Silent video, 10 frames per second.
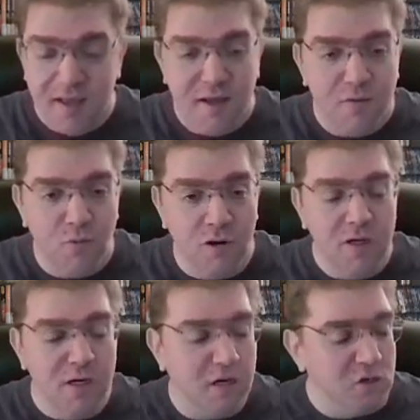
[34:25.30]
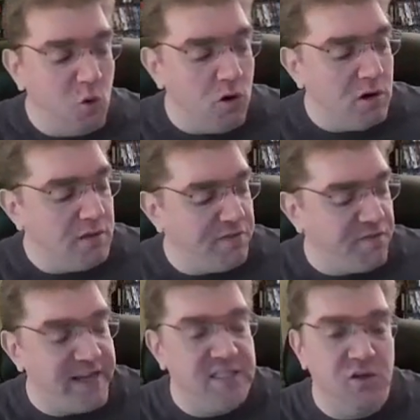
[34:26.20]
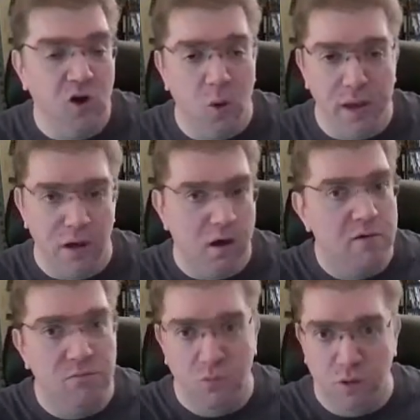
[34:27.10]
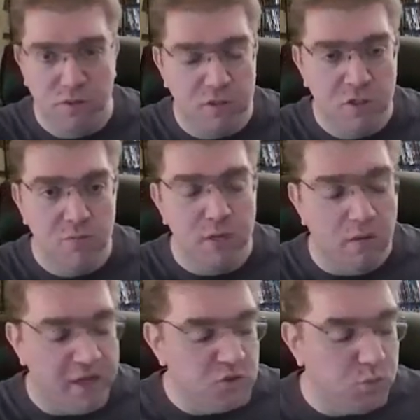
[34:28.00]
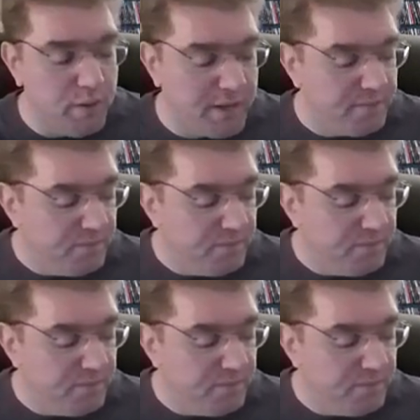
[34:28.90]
We're going to ignore the fight still going on with the two middle-aged women.